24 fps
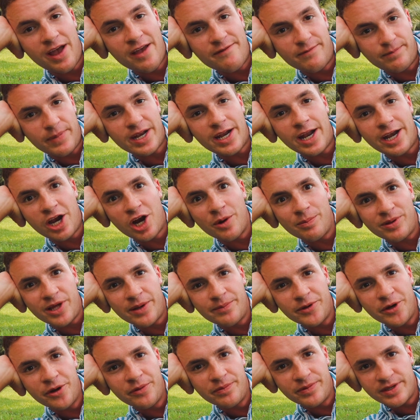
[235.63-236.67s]
I've been on airplane
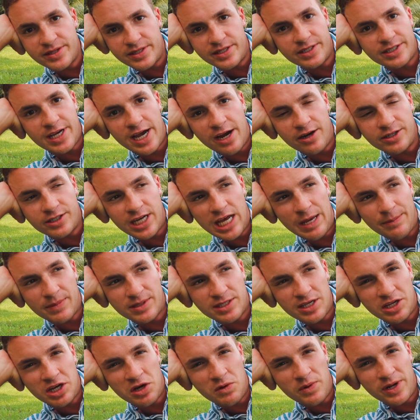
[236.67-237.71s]
mode this entire time
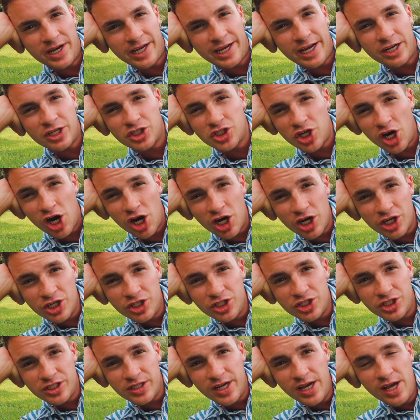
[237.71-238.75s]
because I don't want to get
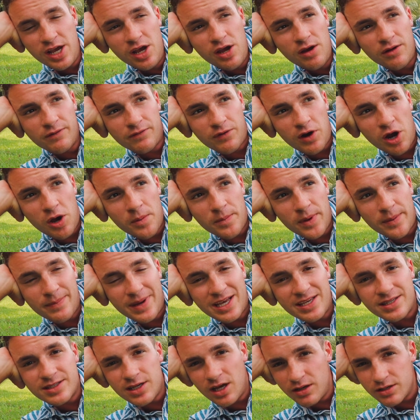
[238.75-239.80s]
charged from
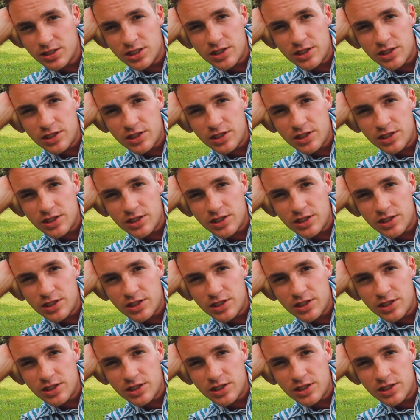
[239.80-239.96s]
my cell